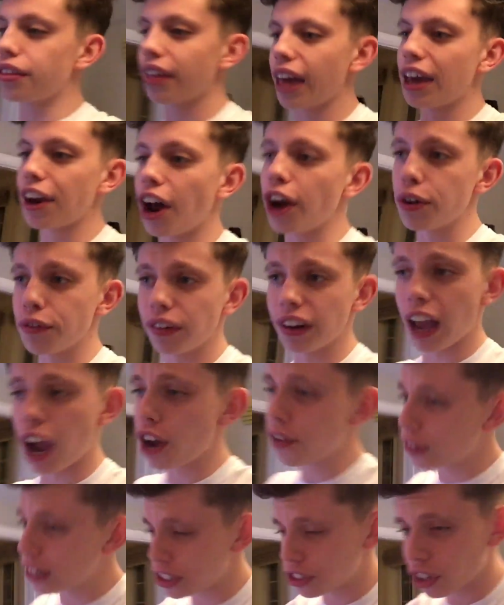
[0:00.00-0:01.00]
then hopefully
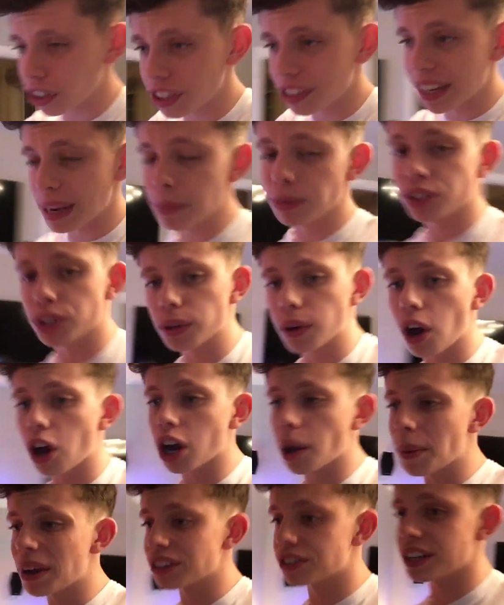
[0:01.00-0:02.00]
it's not gonna take me too long,
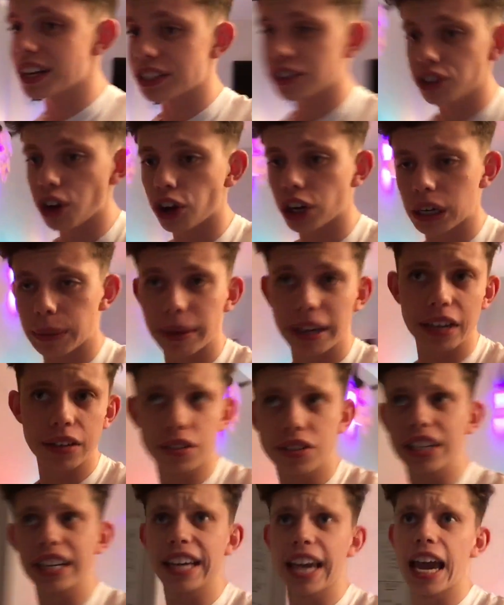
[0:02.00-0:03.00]
or my internet's not gonna be a
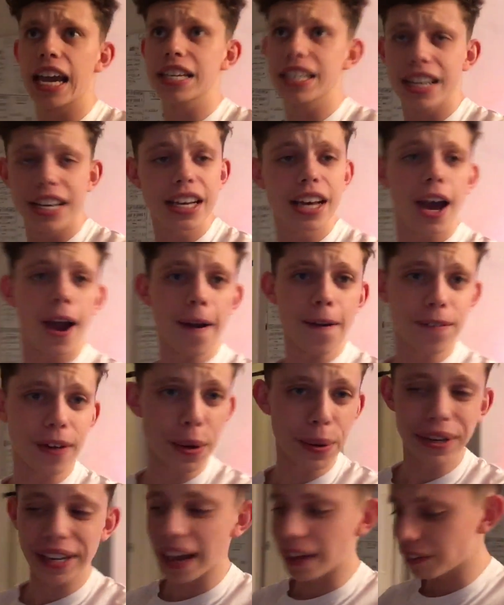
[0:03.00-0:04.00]
dickhead. Hopefully
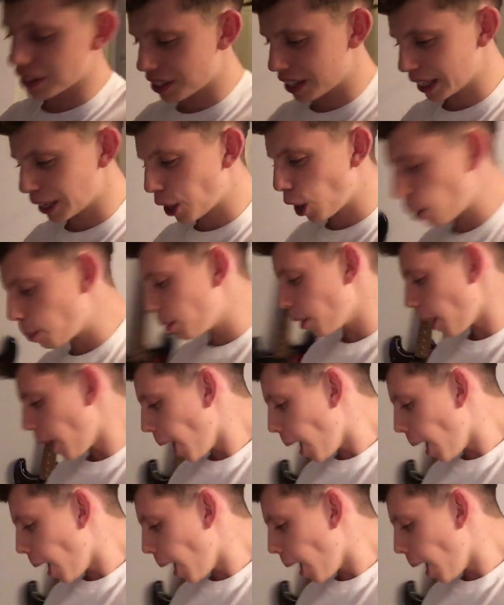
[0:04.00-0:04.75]
we can get this thing up.